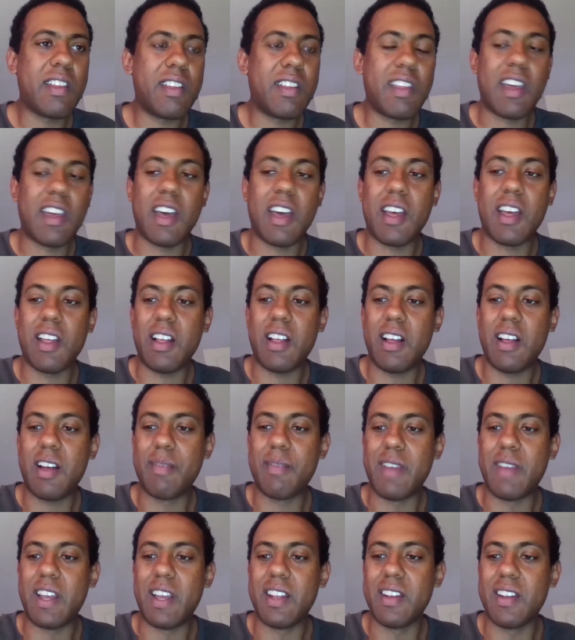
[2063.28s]
Yeah, I
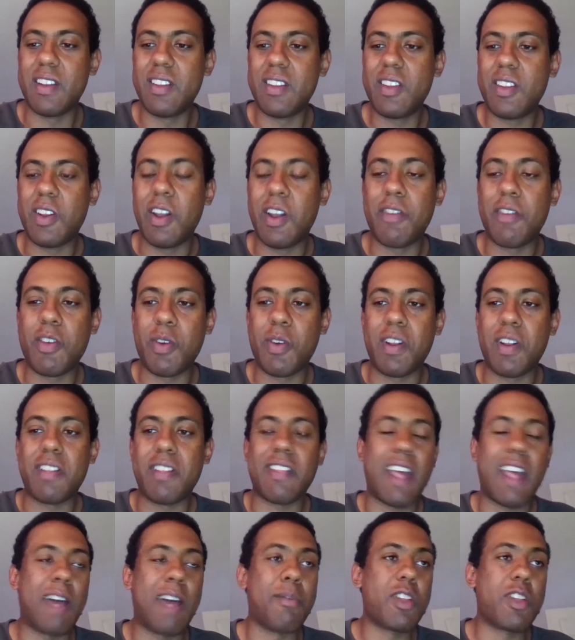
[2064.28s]
mean, don't know if you want to
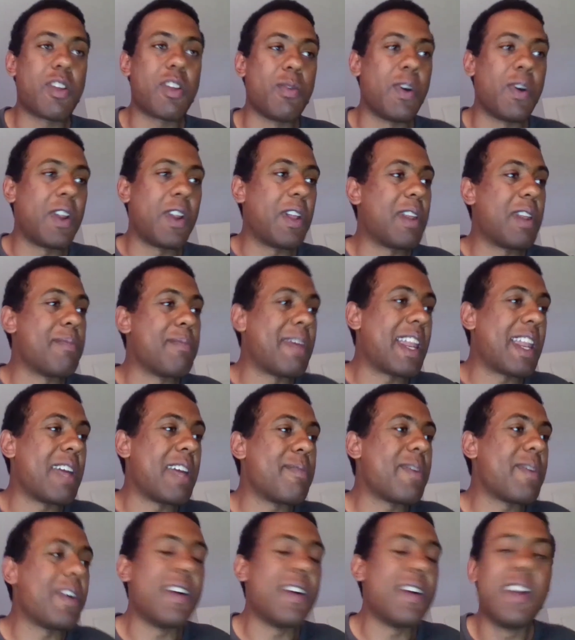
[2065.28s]
say how much you earn at the
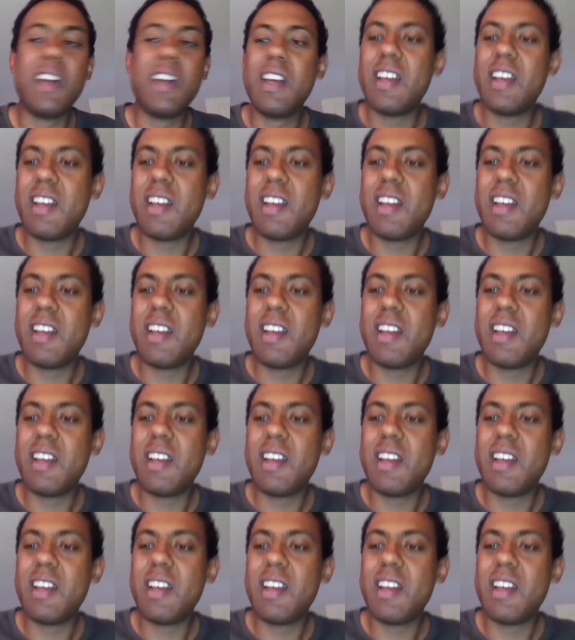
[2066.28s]
minute, but